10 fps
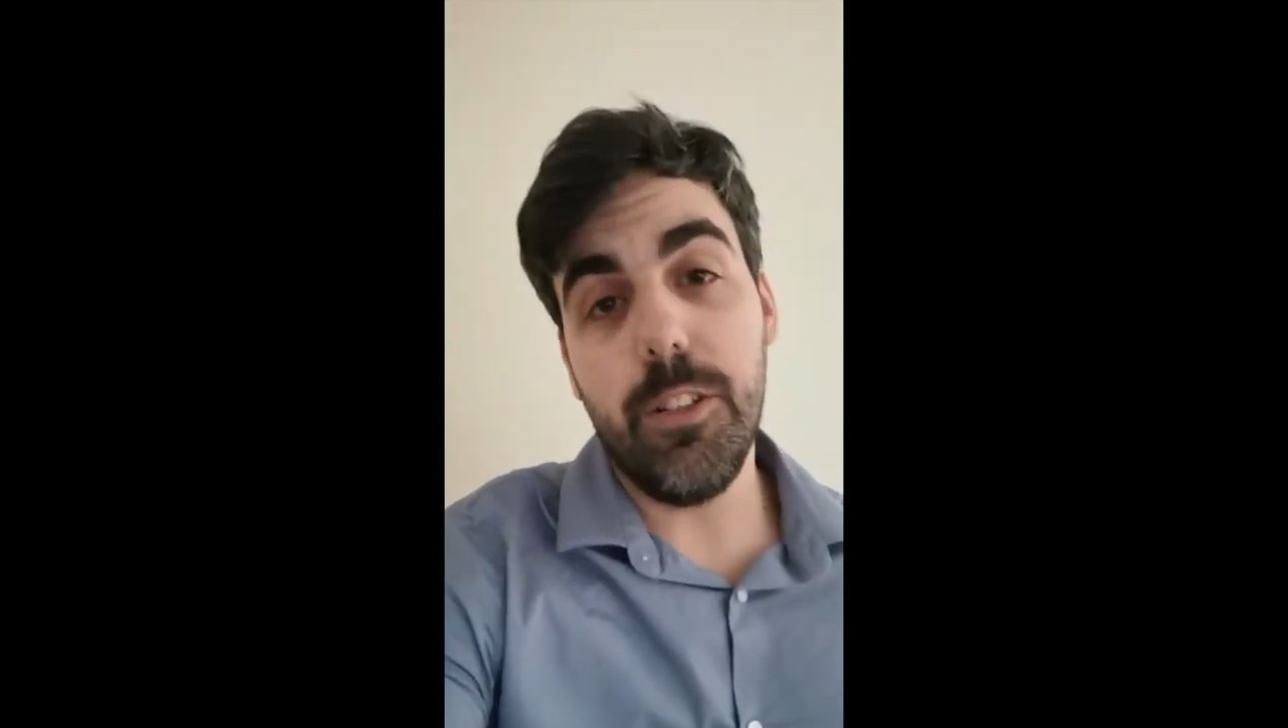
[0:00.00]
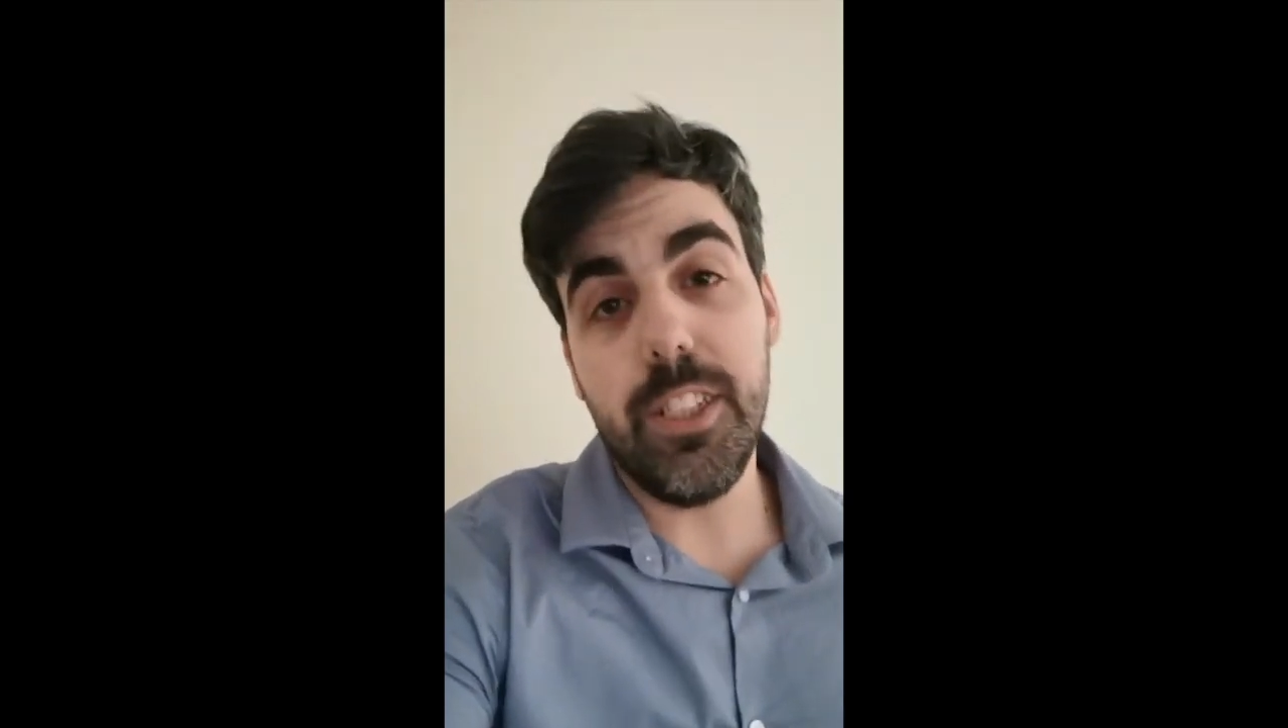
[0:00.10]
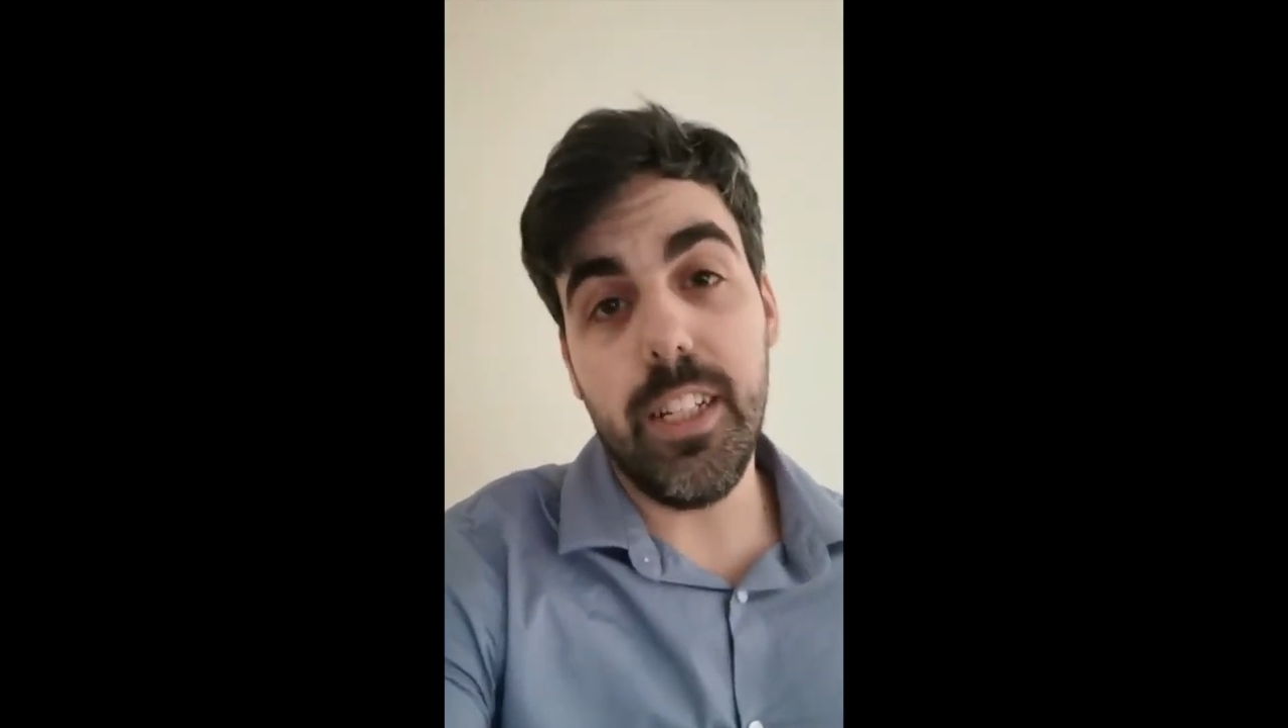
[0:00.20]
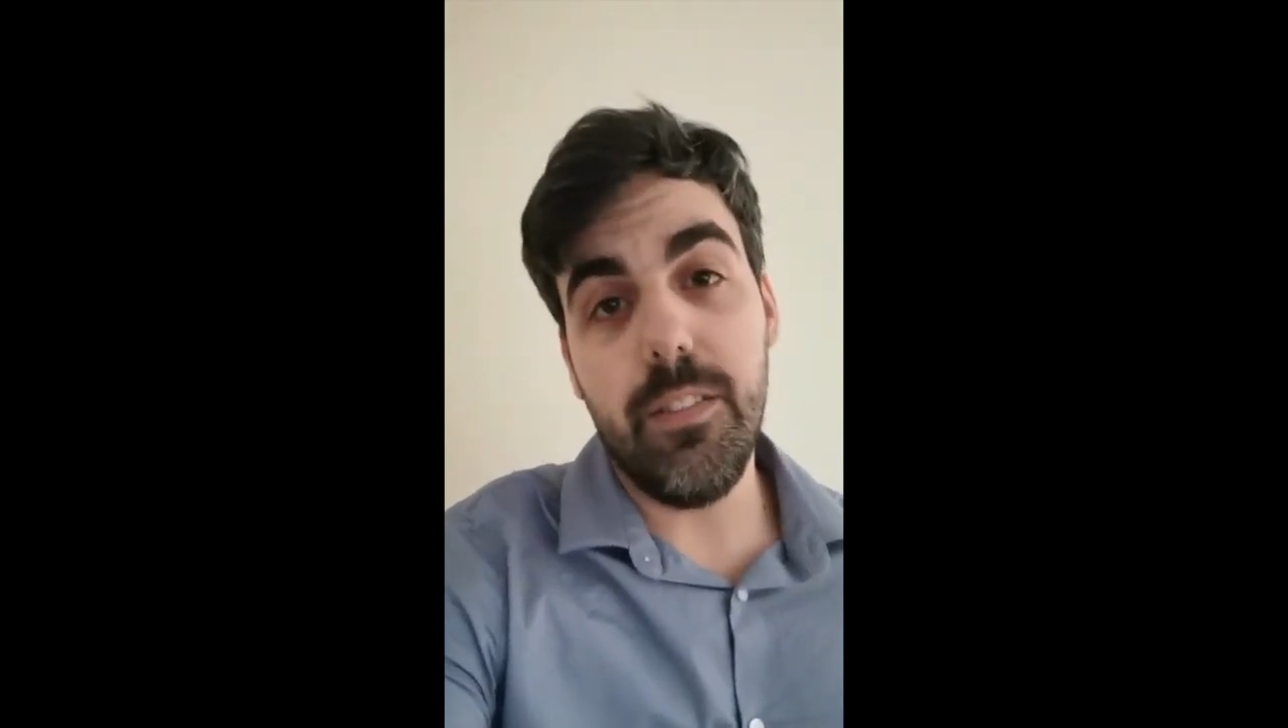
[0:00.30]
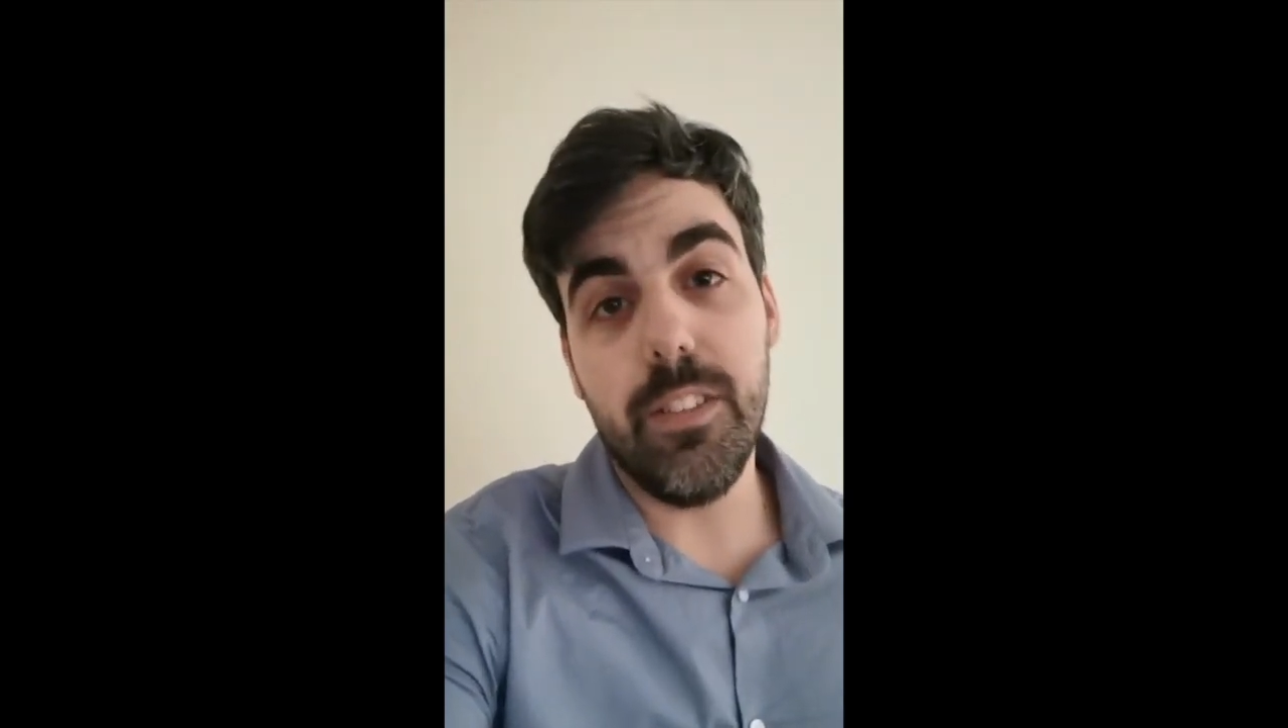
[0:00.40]

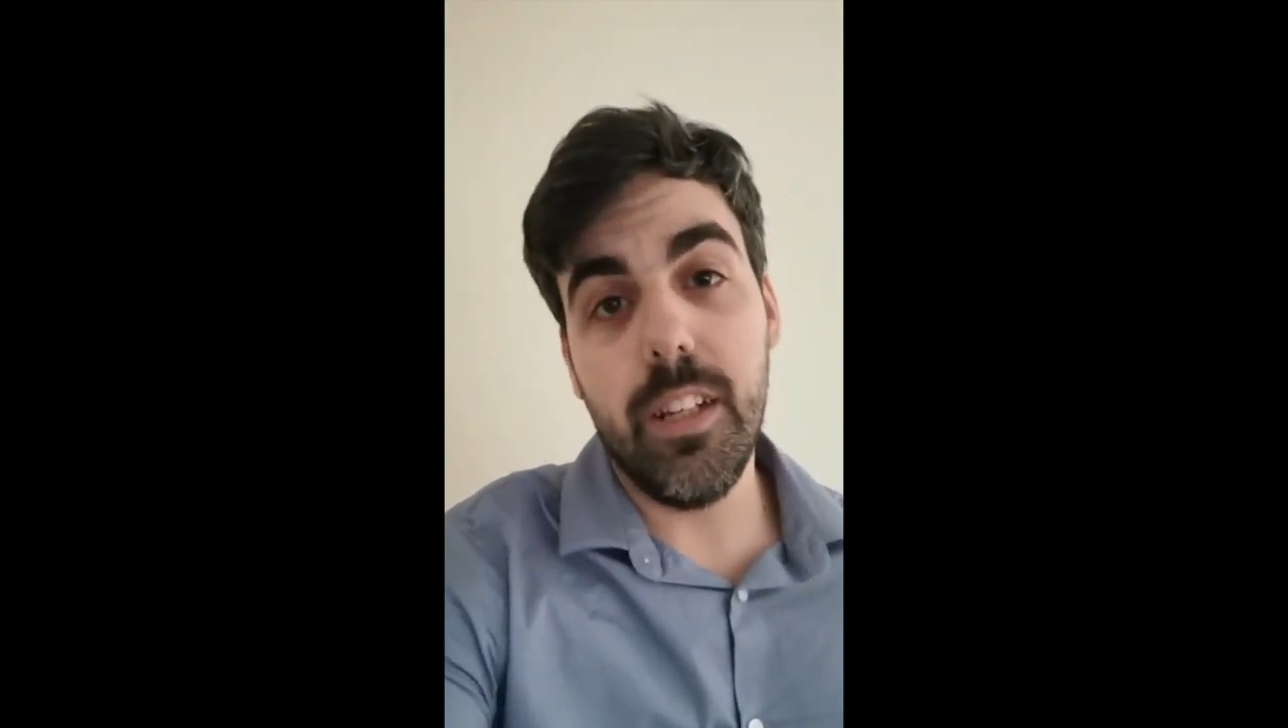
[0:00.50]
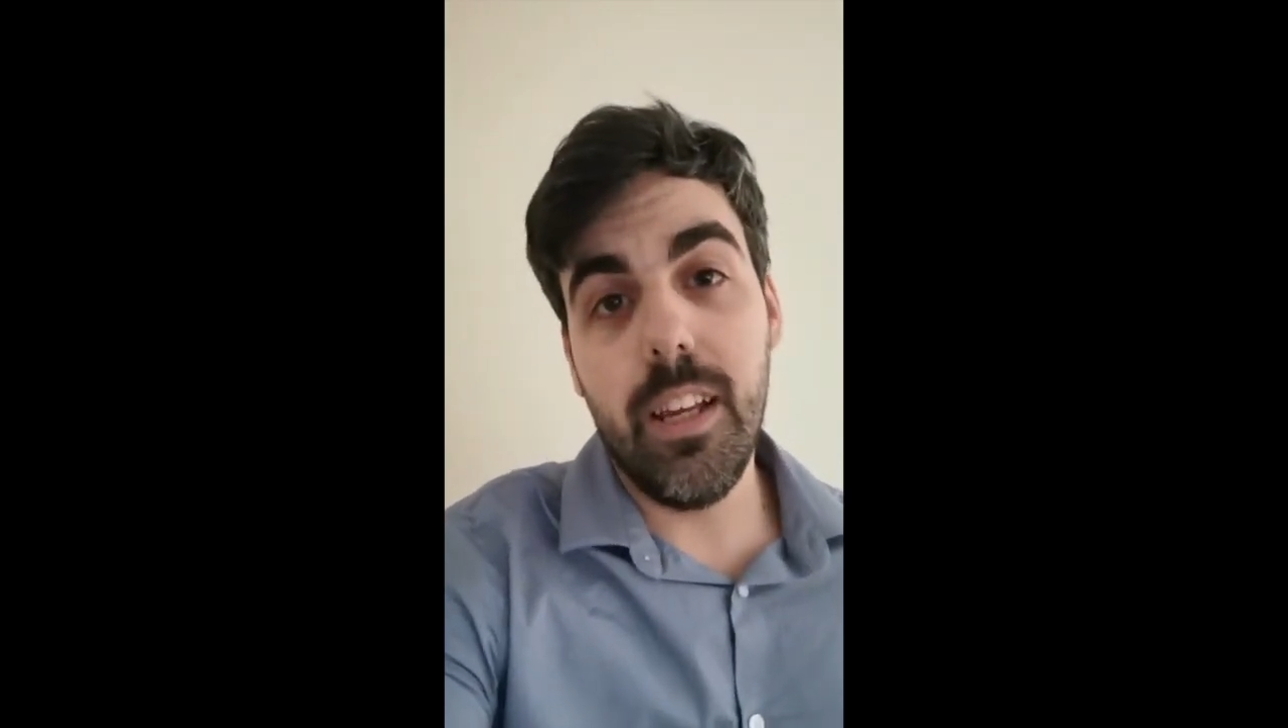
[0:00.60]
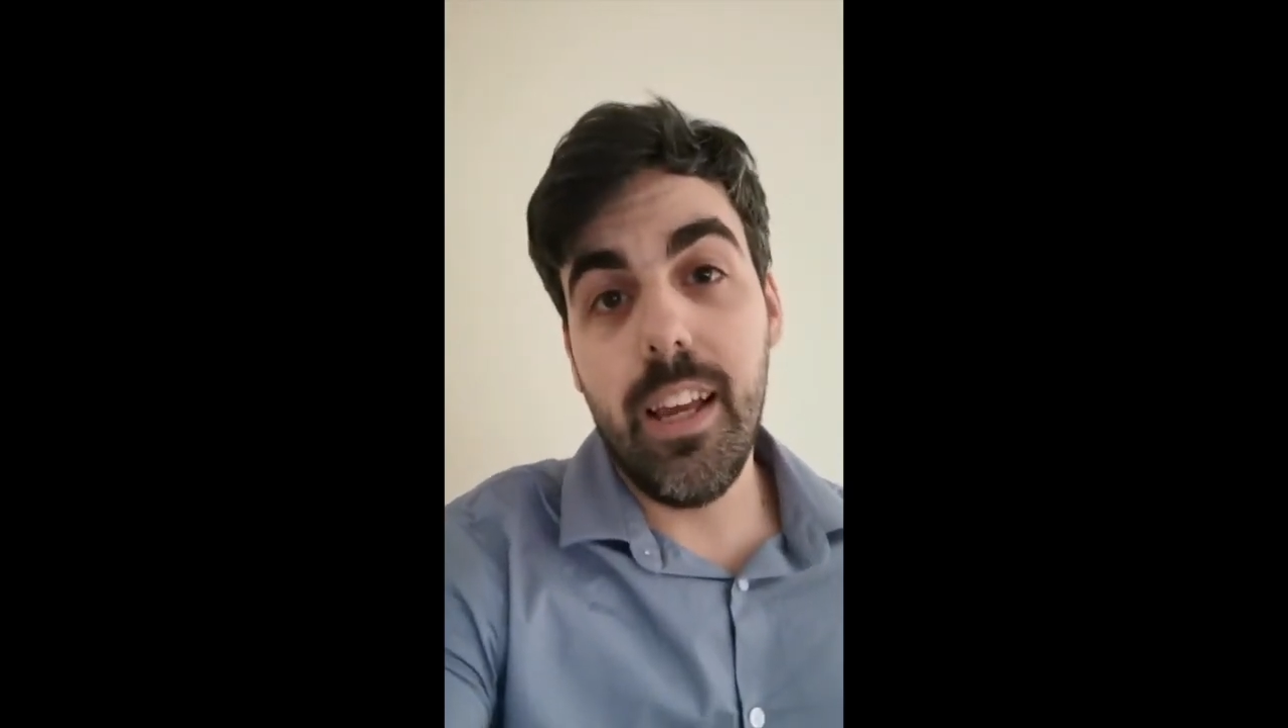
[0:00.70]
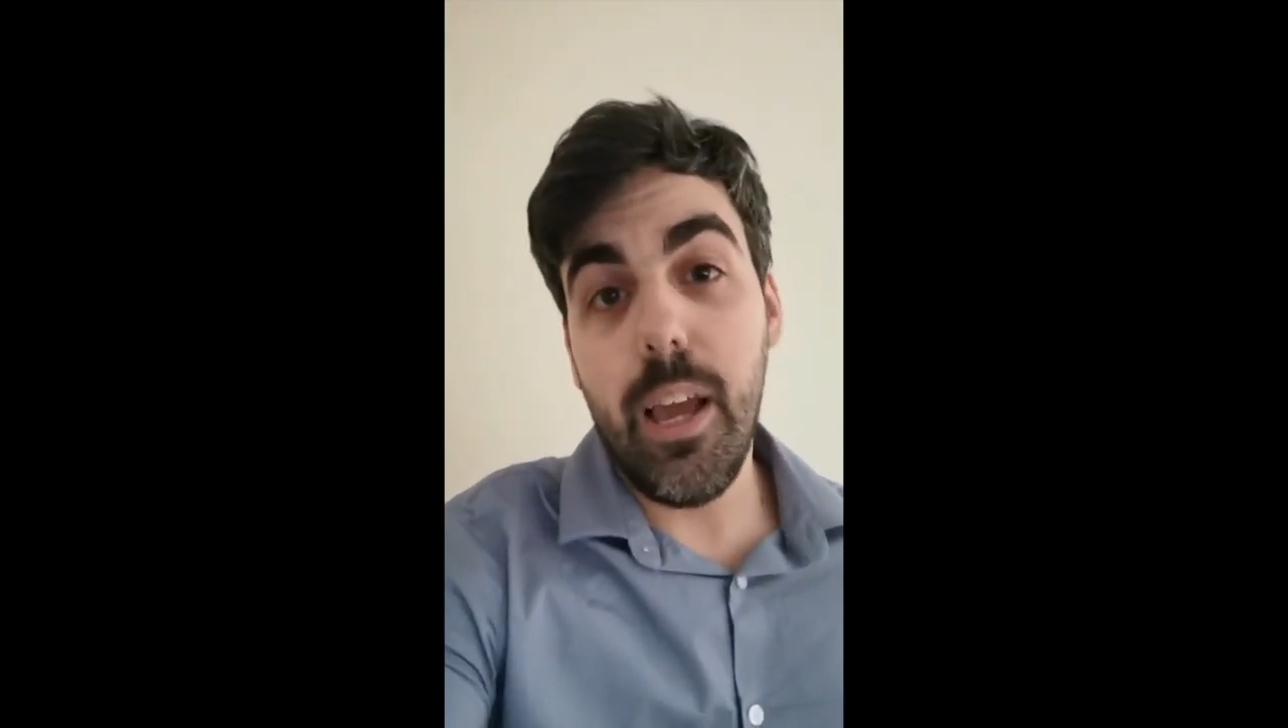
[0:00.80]
achieved